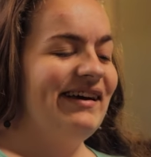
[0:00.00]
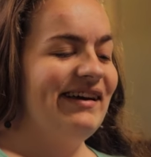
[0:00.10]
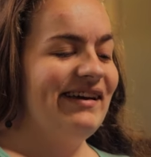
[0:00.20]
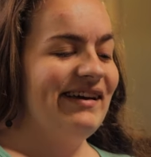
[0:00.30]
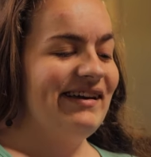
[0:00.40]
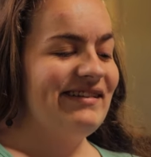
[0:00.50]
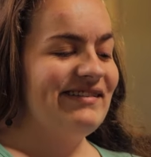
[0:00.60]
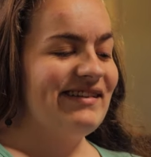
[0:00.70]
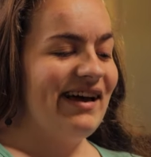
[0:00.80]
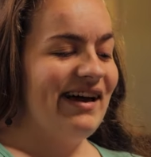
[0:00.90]

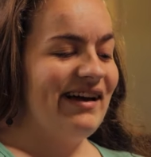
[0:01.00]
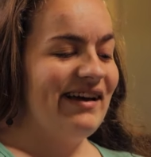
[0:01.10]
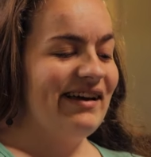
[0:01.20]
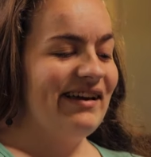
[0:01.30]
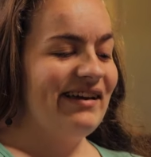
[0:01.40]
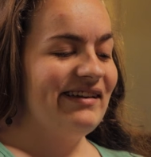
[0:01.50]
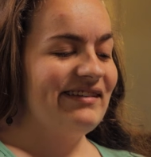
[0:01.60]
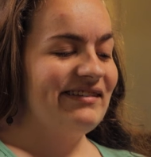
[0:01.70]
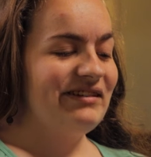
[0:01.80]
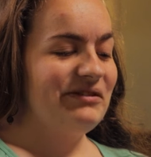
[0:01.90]
And
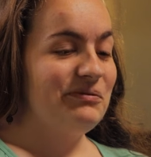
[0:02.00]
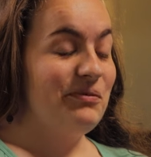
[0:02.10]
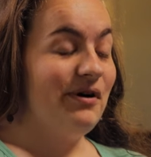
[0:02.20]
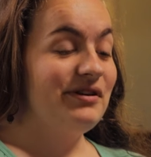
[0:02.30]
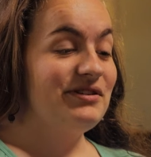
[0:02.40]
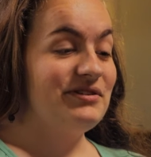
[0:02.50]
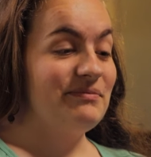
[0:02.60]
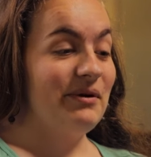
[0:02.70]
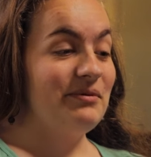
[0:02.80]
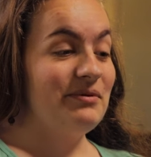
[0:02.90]
I walked
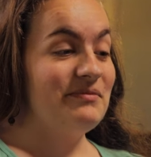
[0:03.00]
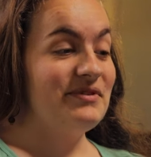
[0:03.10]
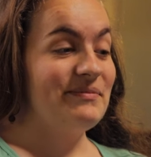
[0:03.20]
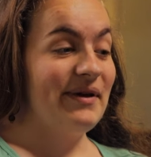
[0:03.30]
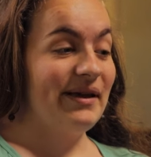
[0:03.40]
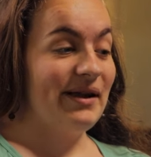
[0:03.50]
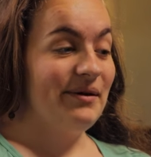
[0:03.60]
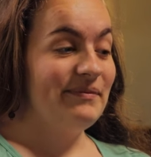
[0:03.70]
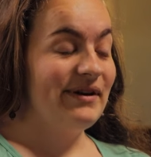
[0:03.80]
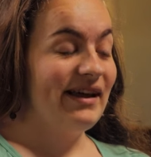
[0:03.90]
to my room to pick it
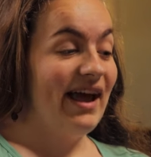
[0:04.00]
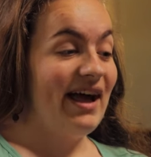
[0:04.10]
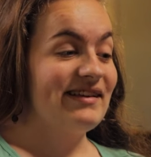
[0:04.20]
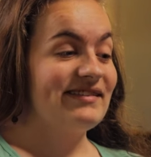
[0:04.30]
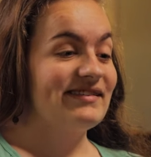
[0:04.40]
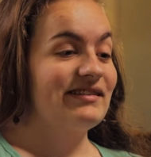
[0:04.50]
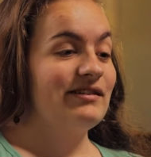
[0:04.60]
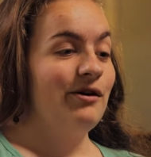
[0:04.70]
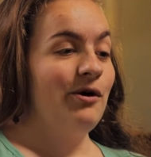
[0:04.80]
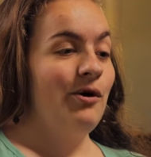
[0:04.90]
up and I asked,
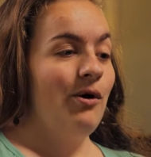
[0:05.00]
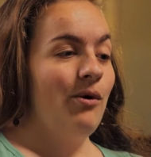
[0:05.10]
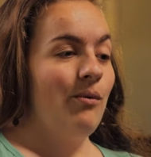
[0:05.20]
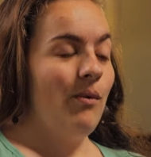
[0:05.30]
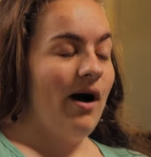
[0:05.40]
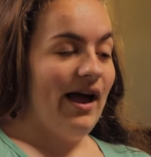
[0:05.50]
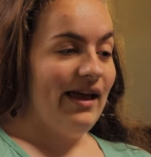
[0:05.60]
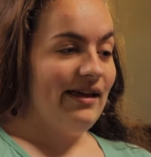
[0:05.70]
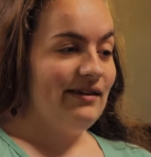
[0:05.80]
why?